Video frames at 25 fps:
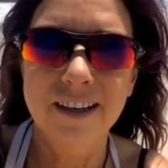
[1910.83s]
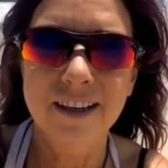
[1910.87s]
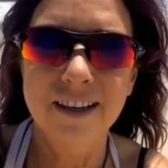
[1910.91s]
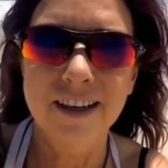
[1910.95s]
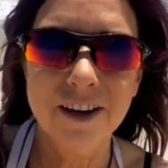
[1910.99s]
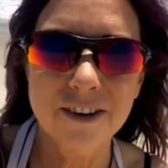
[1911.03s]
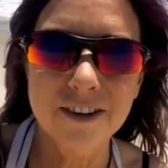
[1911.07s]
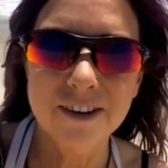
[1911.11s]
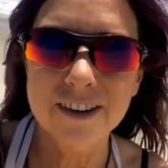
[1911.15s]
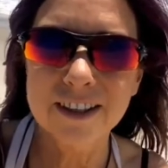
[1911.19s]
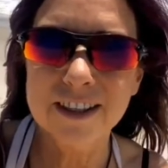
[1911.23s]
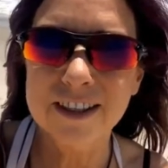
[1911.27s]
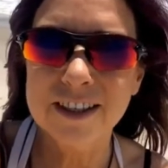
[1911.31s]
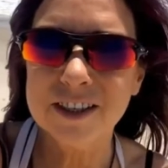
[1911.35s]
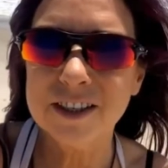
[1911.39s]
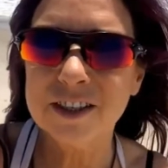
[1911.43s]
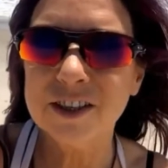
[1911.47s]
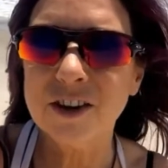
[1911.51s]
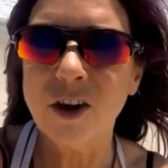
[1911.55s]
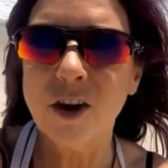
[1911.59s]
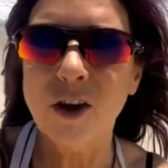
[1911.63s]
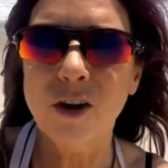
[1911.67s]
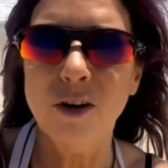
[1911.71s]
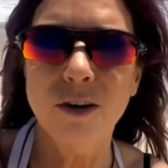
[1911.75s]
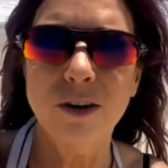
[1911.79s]
Now you're at
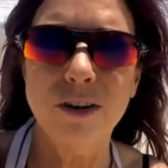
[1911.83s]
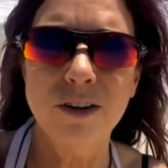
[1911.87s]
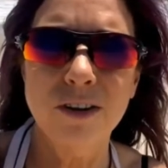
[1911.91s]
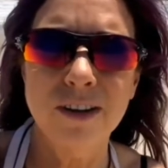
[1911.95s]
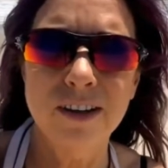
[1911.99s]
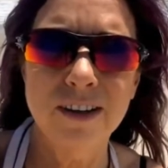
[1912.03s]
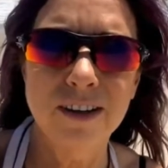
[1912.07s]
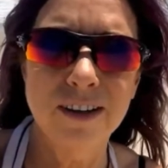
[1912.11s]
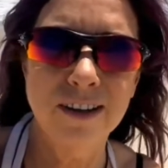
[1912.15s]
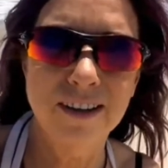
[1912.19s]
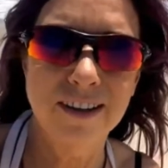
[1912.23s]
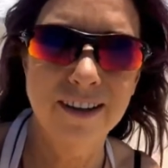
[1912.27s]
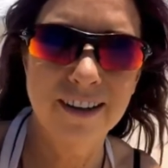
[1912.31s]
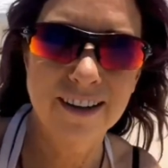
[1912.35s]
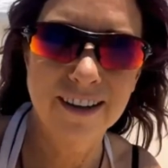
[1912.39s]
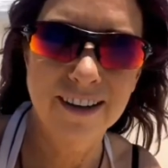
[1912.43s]
least taller.